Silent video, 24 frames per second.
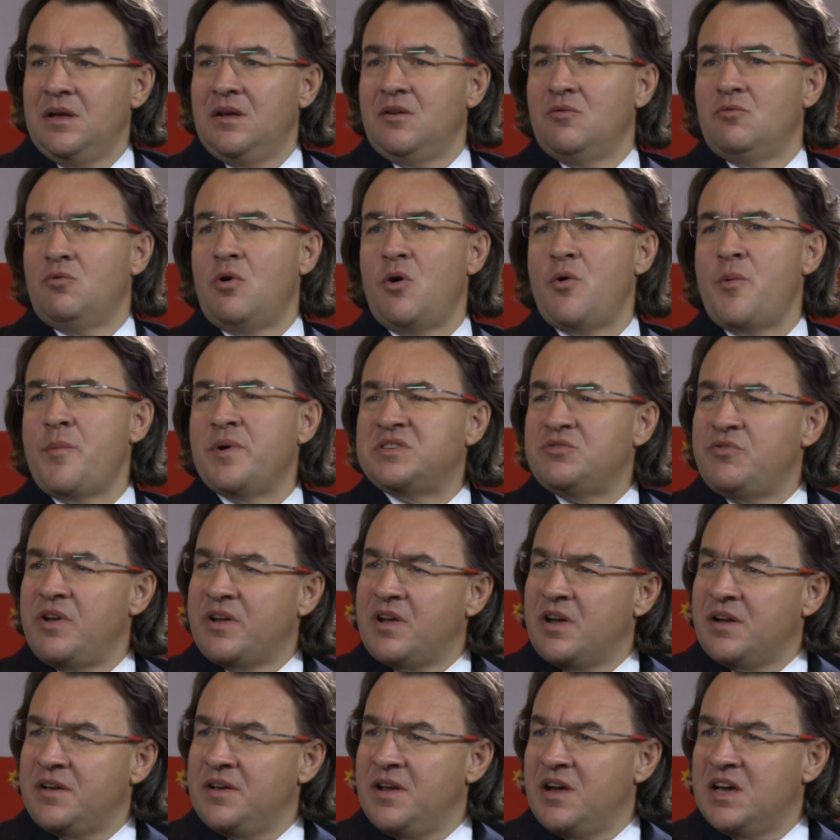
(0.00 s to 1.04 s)
Well, we must
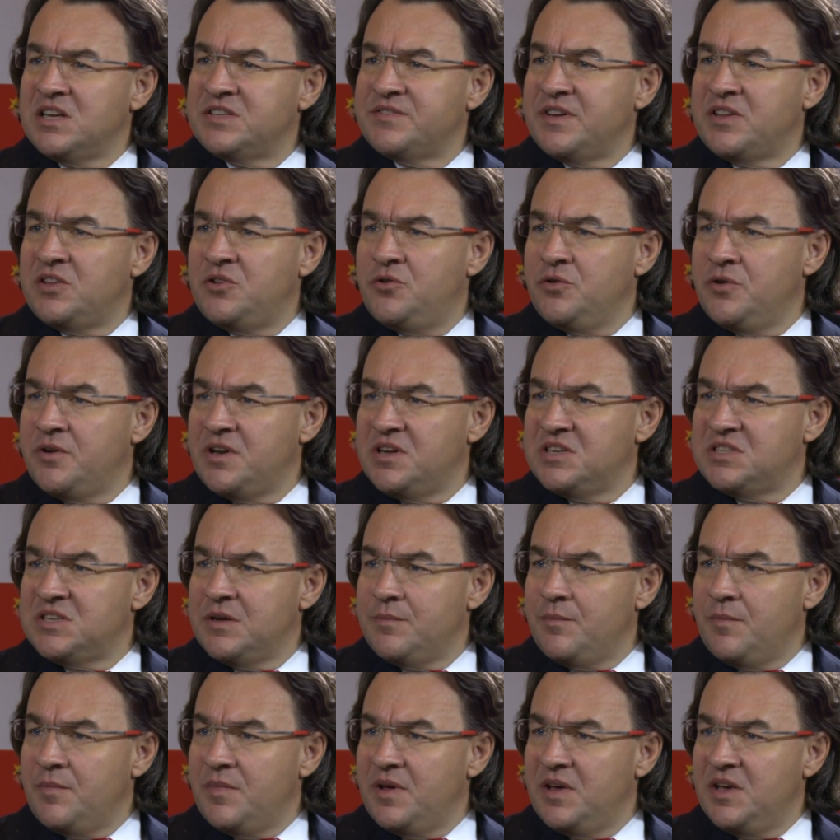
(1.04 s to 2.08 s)
recognize that
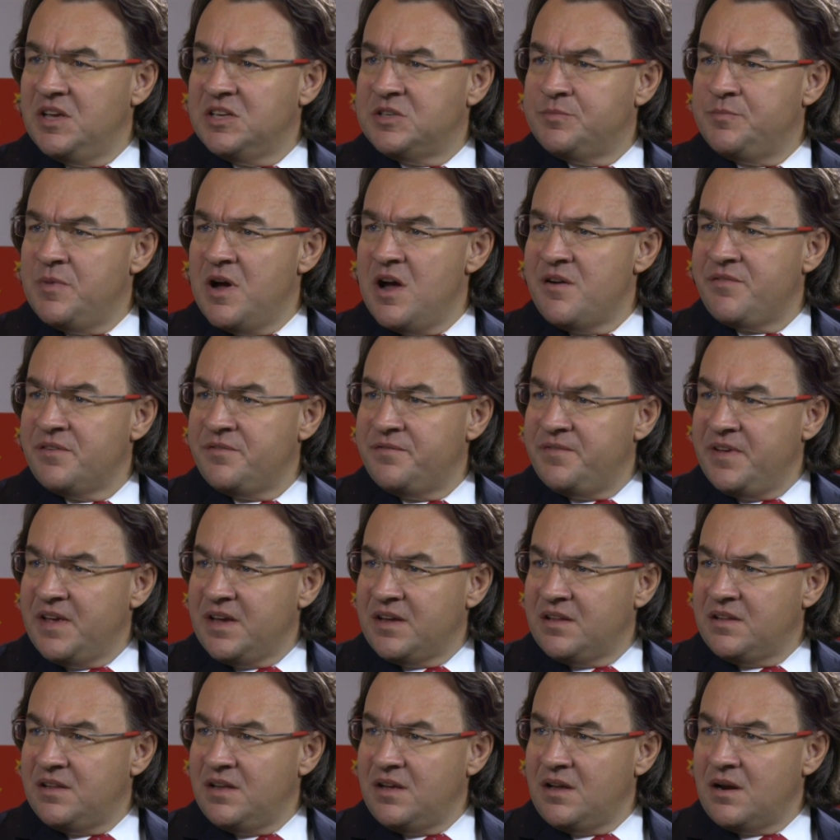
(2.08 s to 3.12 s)
tourism is both a
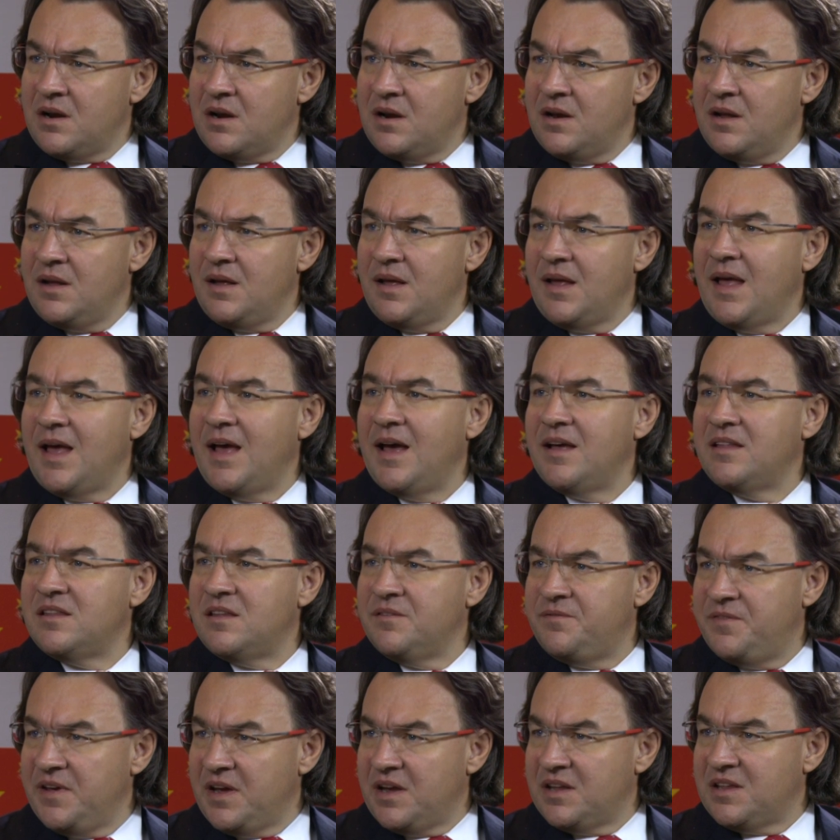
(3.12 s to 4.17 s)
vector and a
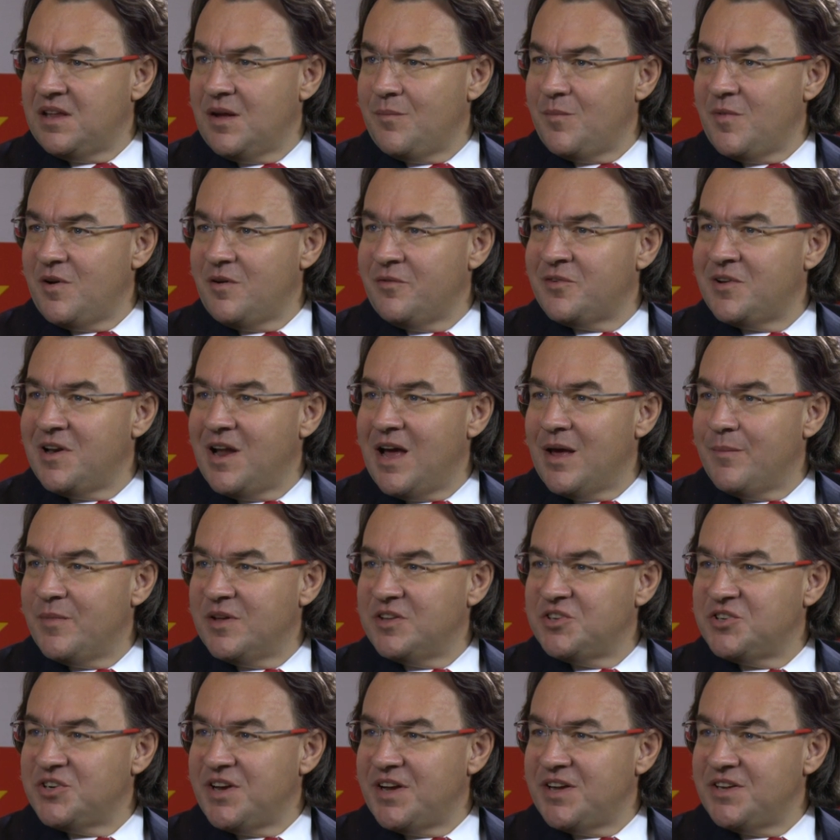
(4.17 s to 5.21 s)
victim of
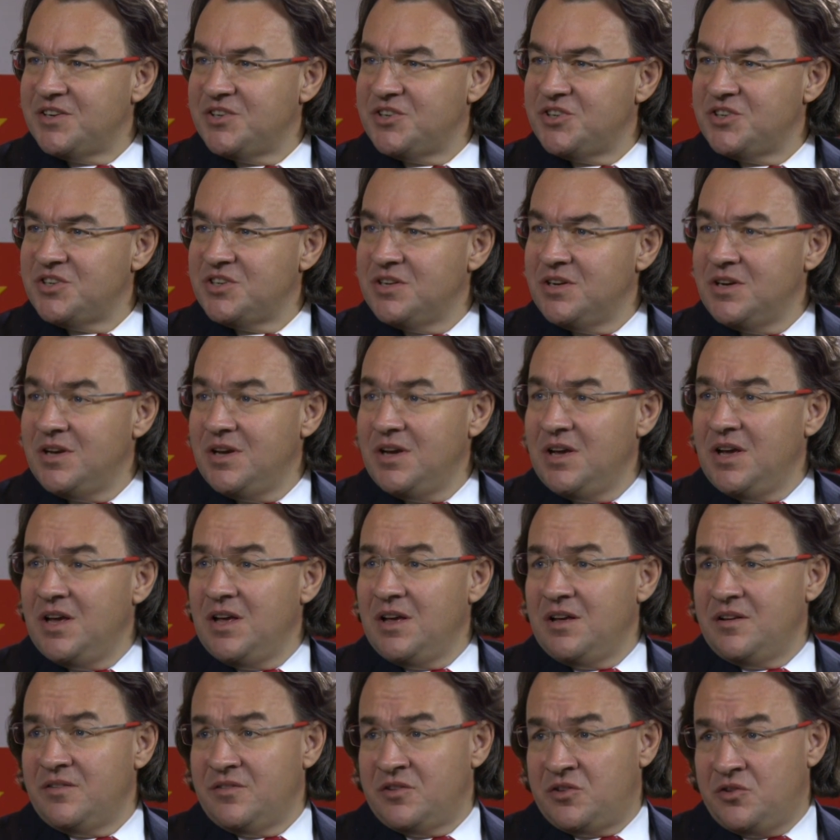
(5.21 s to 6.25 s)
climate change.
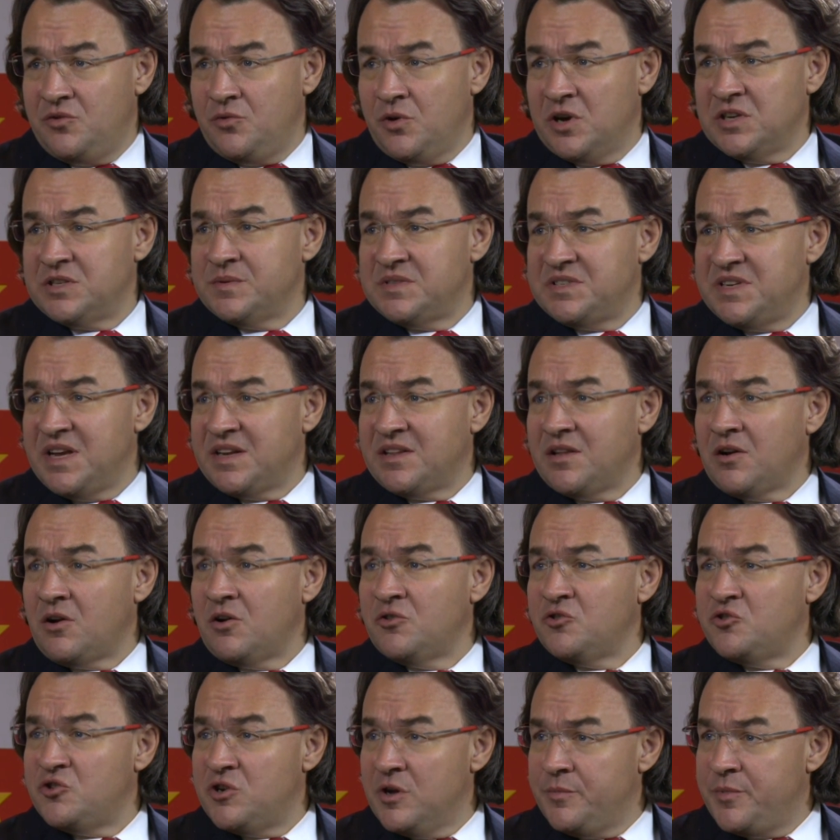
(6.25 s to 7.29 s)
The tourism sector
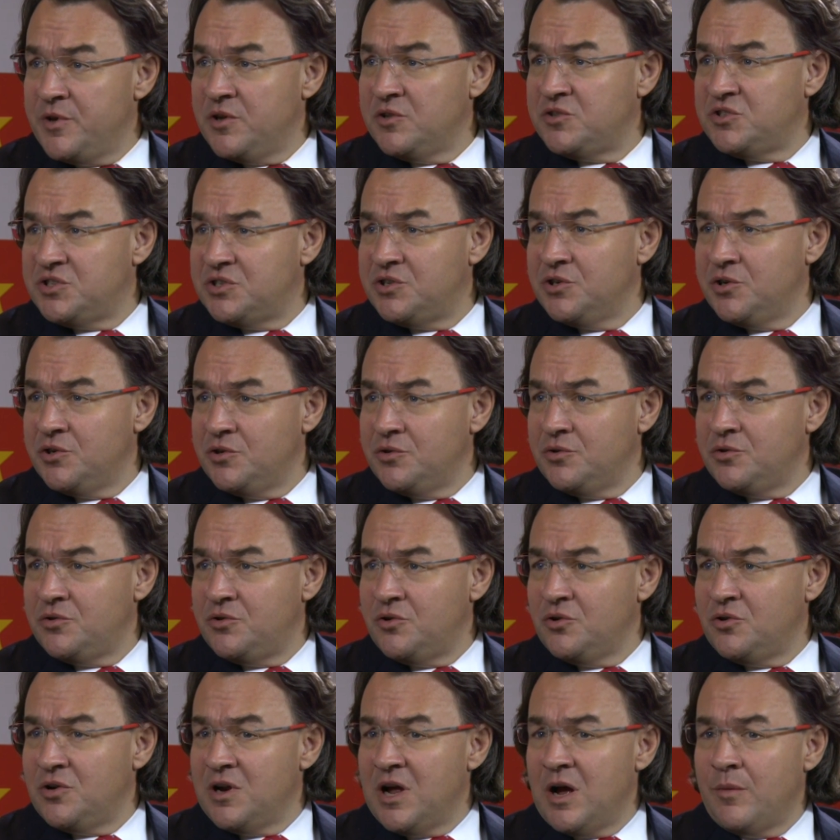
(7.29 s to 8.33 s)
contributes to
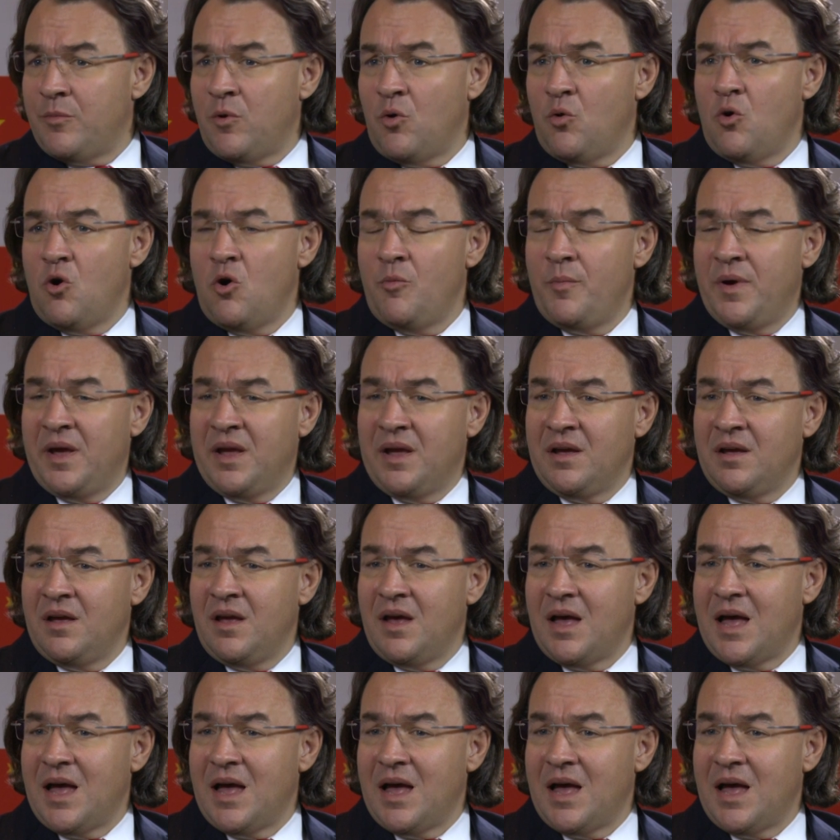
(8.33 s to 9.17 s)
global warming